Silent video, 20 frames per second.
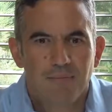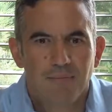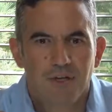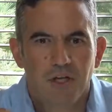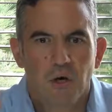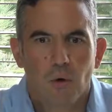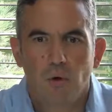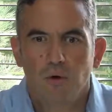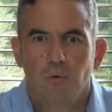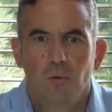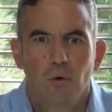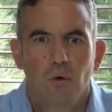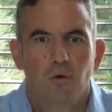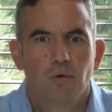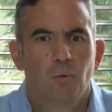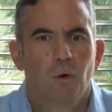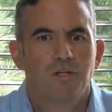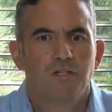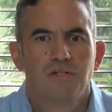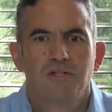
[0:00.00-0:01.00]
The old world
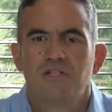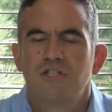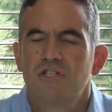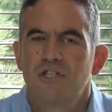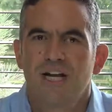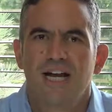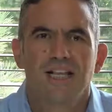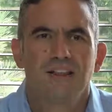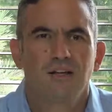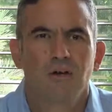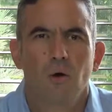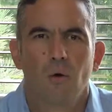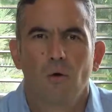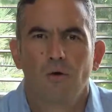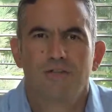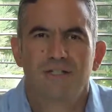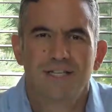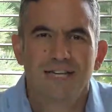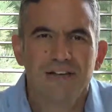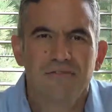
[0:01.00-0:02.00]
wants you to stay the
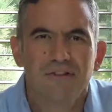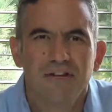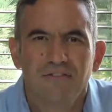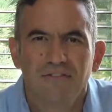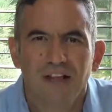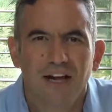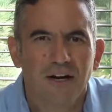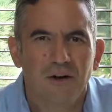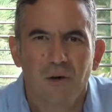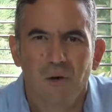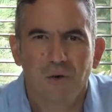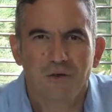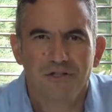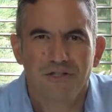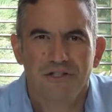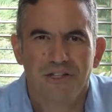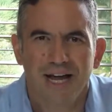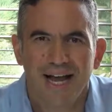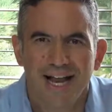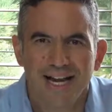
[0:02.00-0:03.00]
course, even if that course
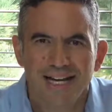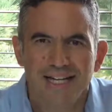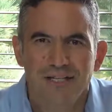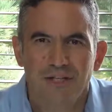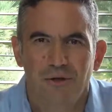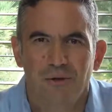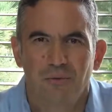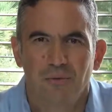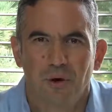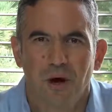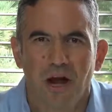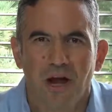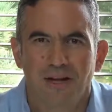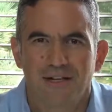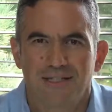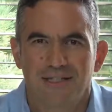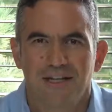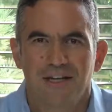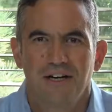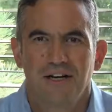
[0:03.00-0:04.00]
is heading to the
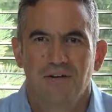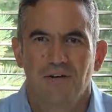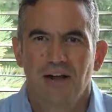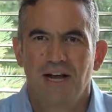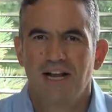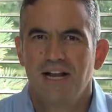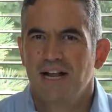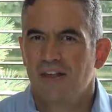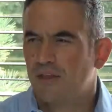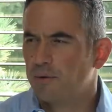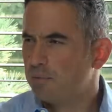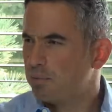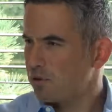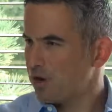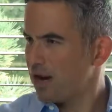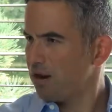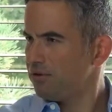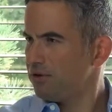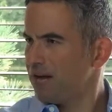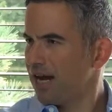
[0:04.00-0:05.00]
rocks, right? The
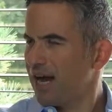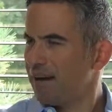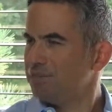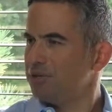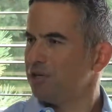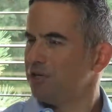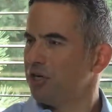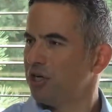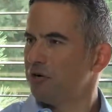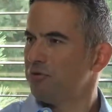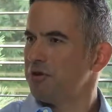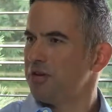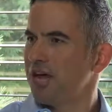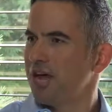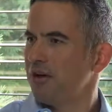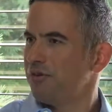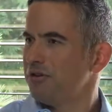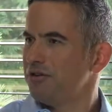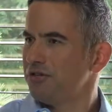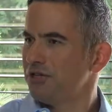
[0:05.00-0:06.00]
proud captain going
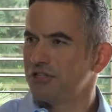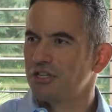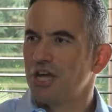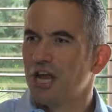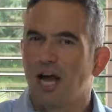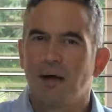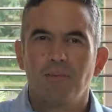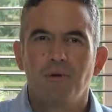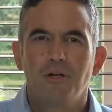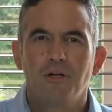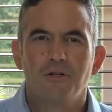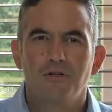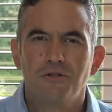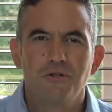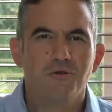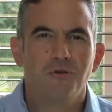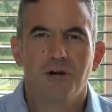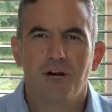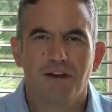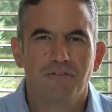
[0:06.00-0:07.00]
out and just, I'm going to
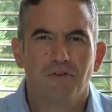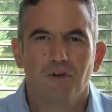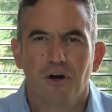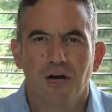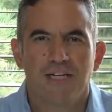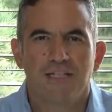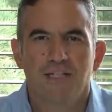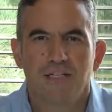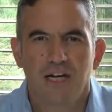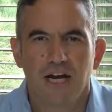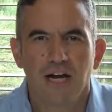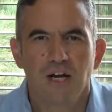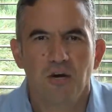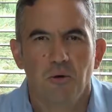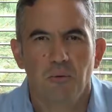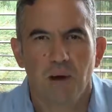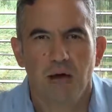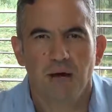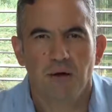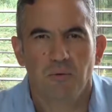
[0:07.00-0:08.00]
do whatever I say no
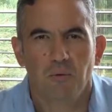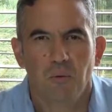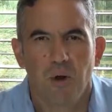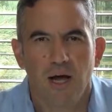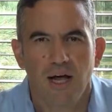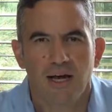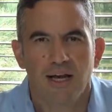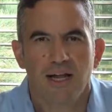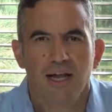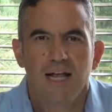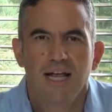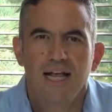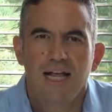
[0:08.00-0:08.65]
matter what.